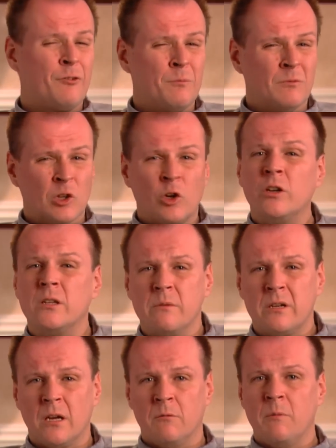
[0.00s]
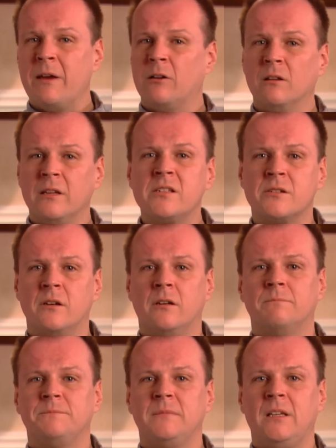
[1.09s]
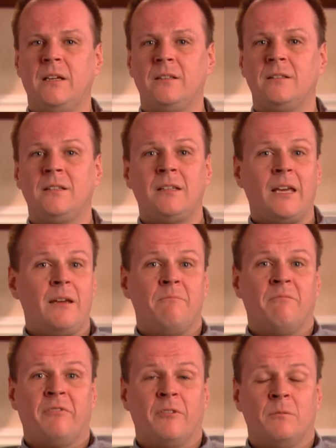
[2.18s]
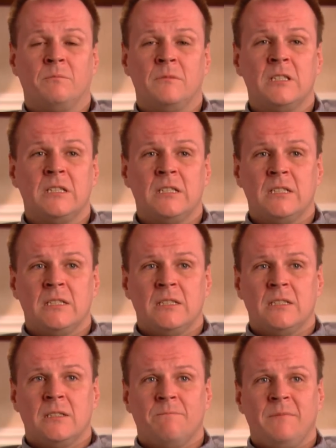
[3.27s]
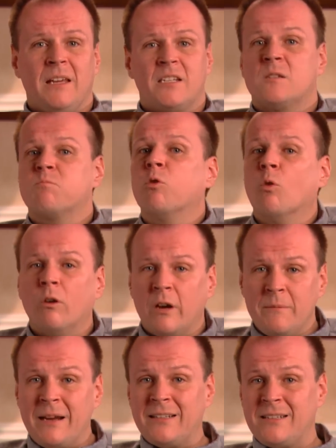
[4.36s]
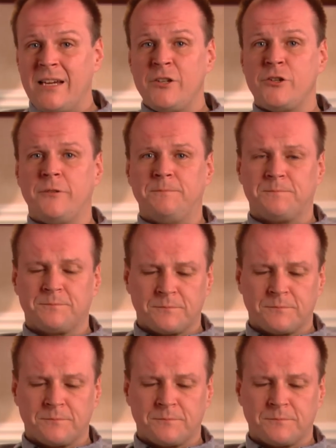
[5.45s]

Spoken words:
from learning to become a better listener. It came from exploring meditation.